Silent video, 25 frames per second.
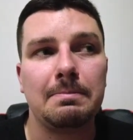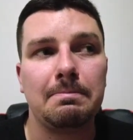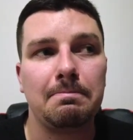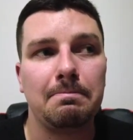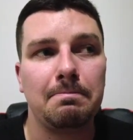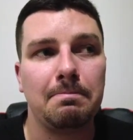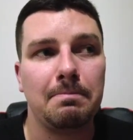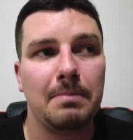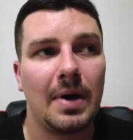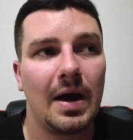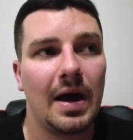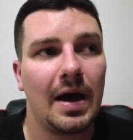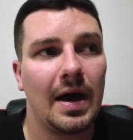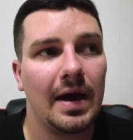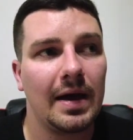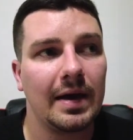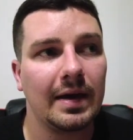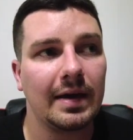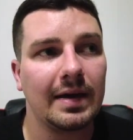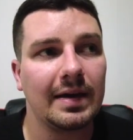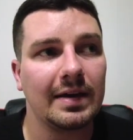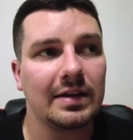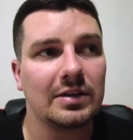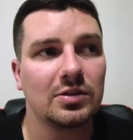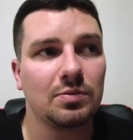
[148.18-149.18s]
my
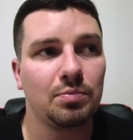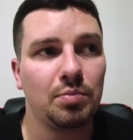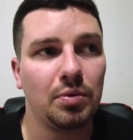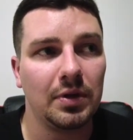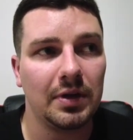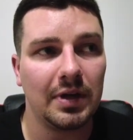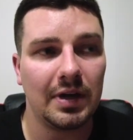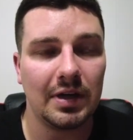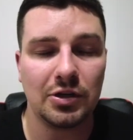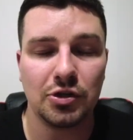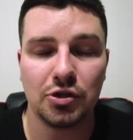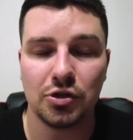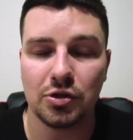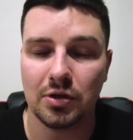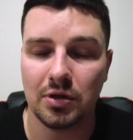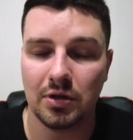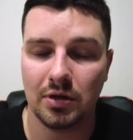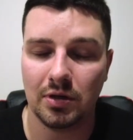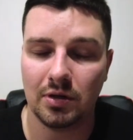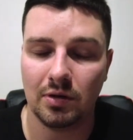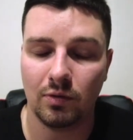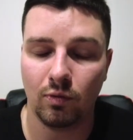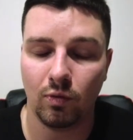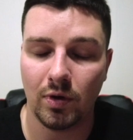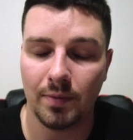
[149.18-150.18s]

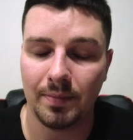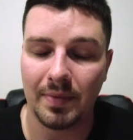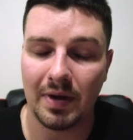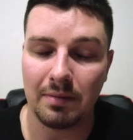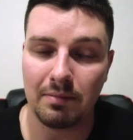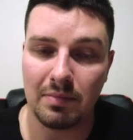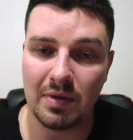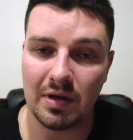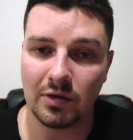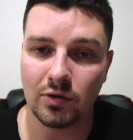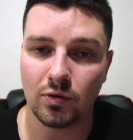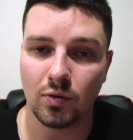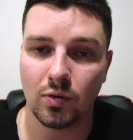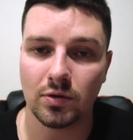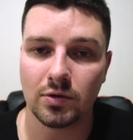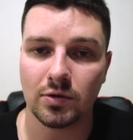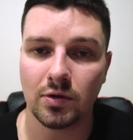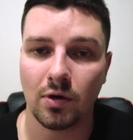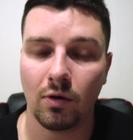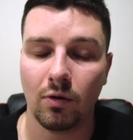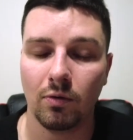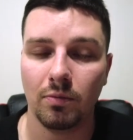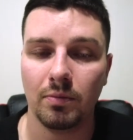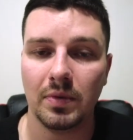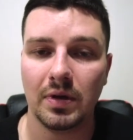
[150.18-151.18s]
explanation, what my mentor
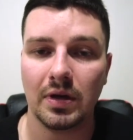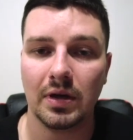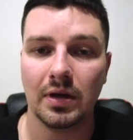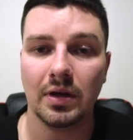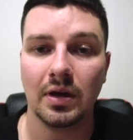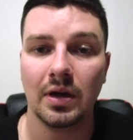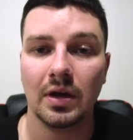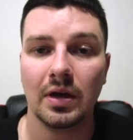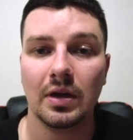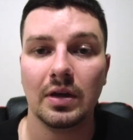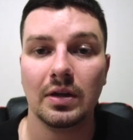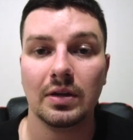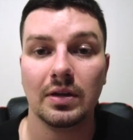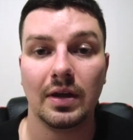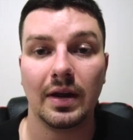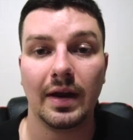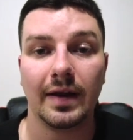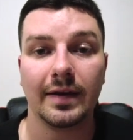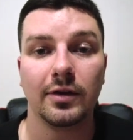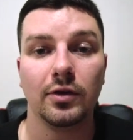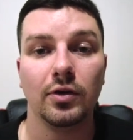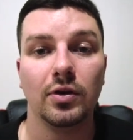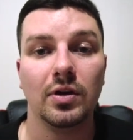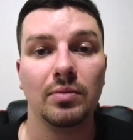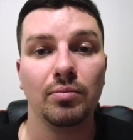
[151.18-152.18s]
told me that I
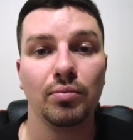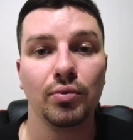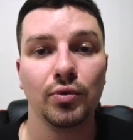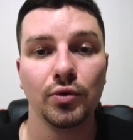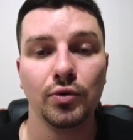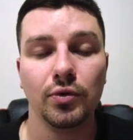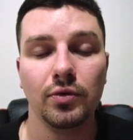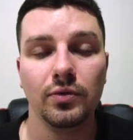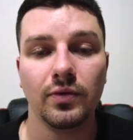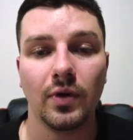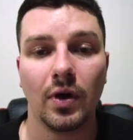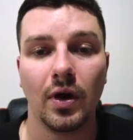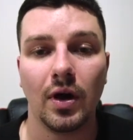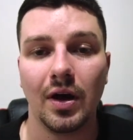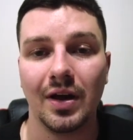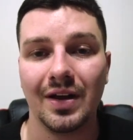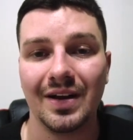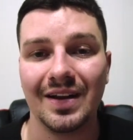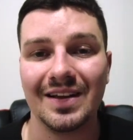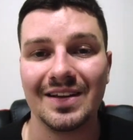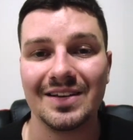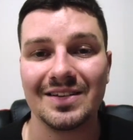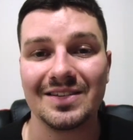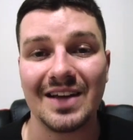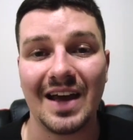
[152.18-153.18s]
could improve on,
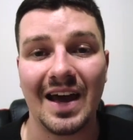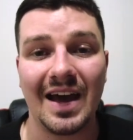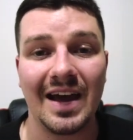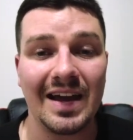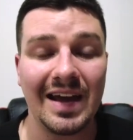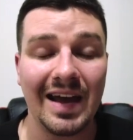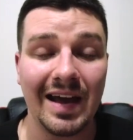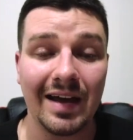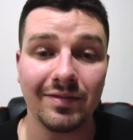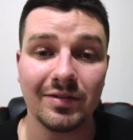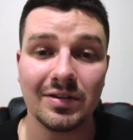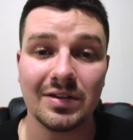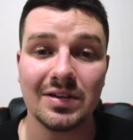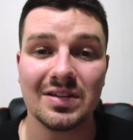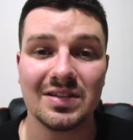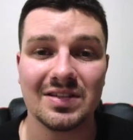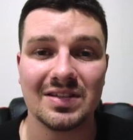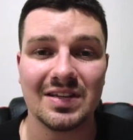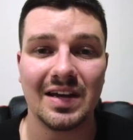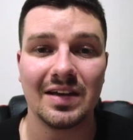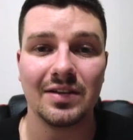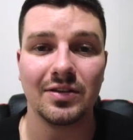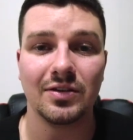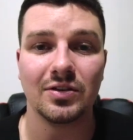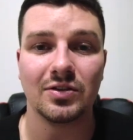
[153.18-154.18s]
is I have to
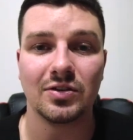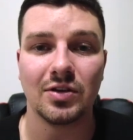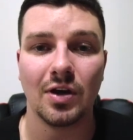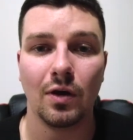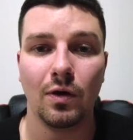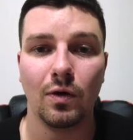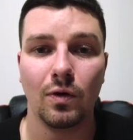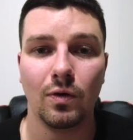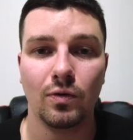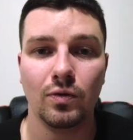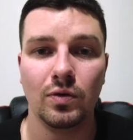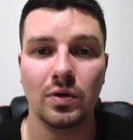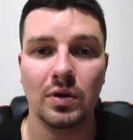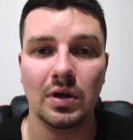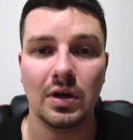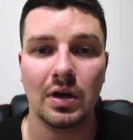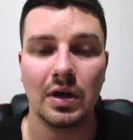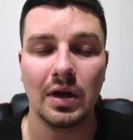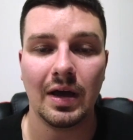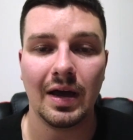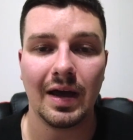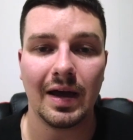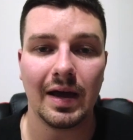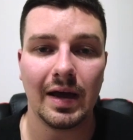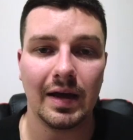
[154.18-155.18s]
set the tone
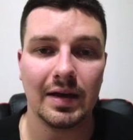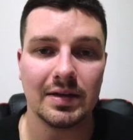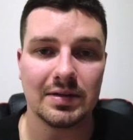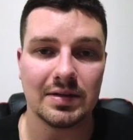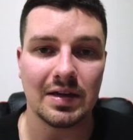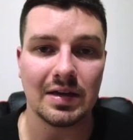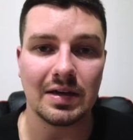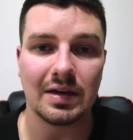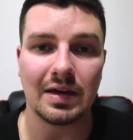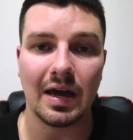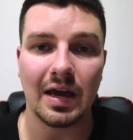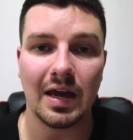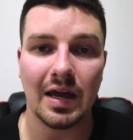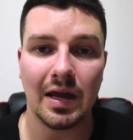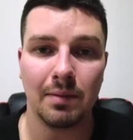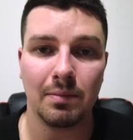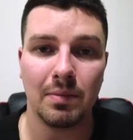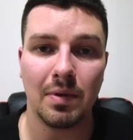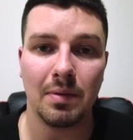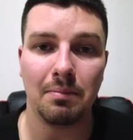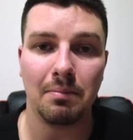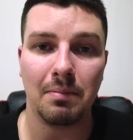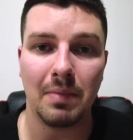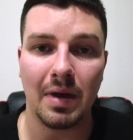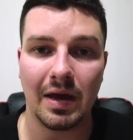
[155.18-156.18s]
as a
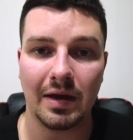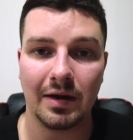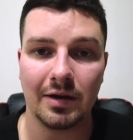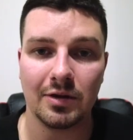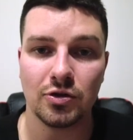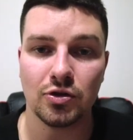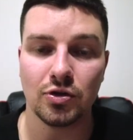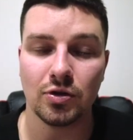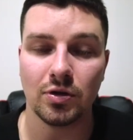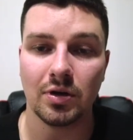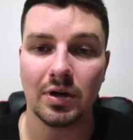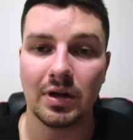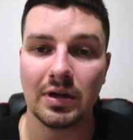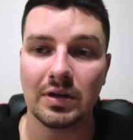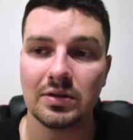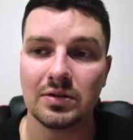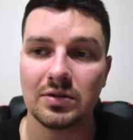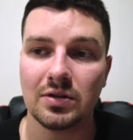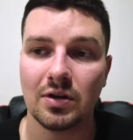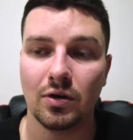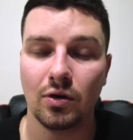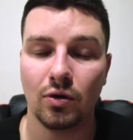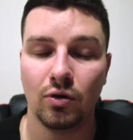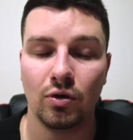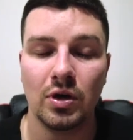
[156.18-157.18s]
game manager. And
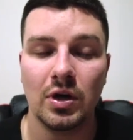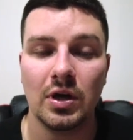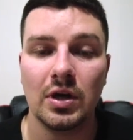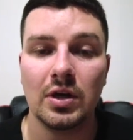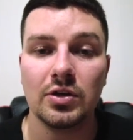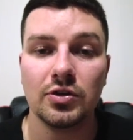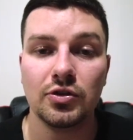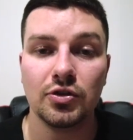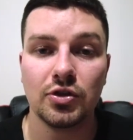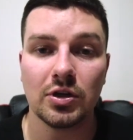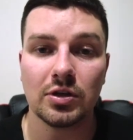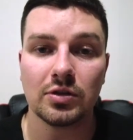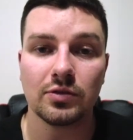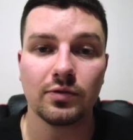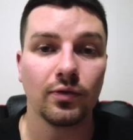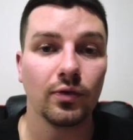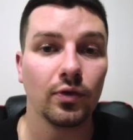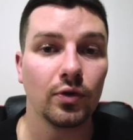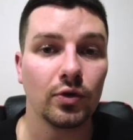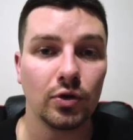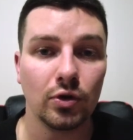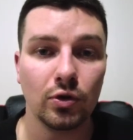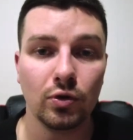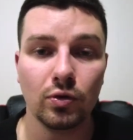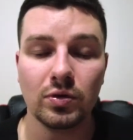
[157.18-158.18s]
so just for
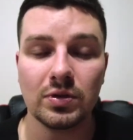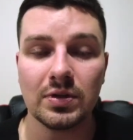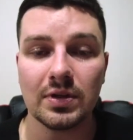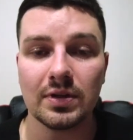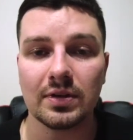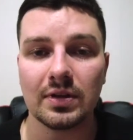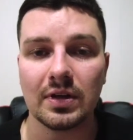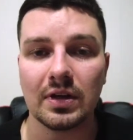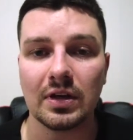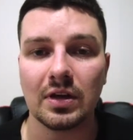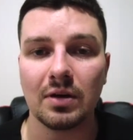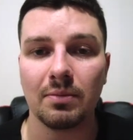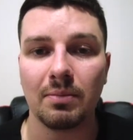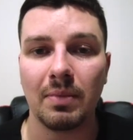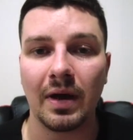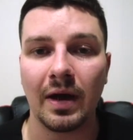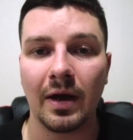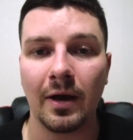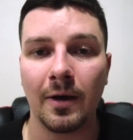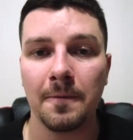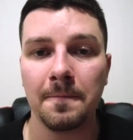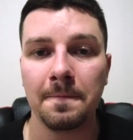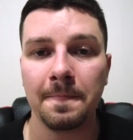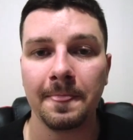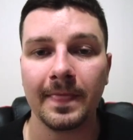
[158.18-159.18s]
you to think
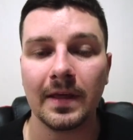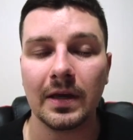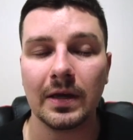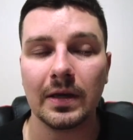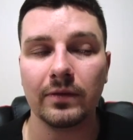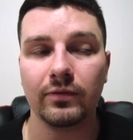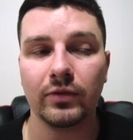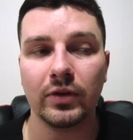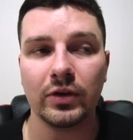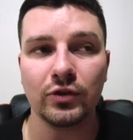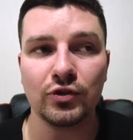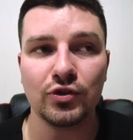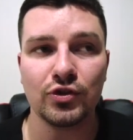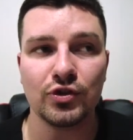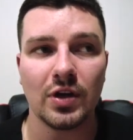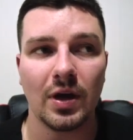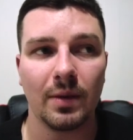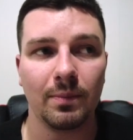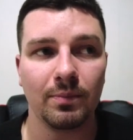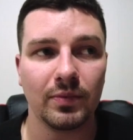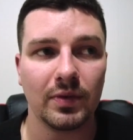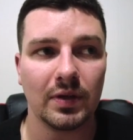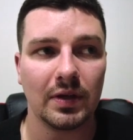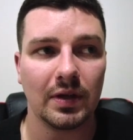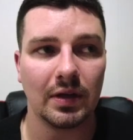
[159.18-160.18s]
about, if there's
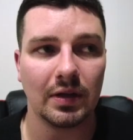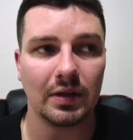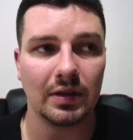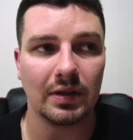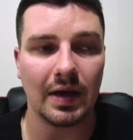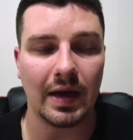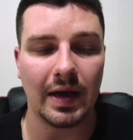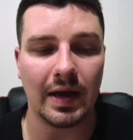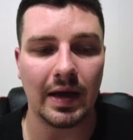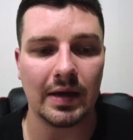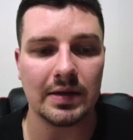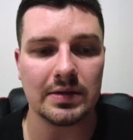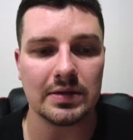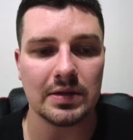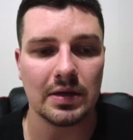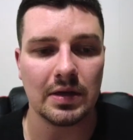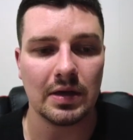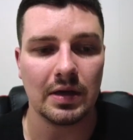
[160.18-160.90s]
something that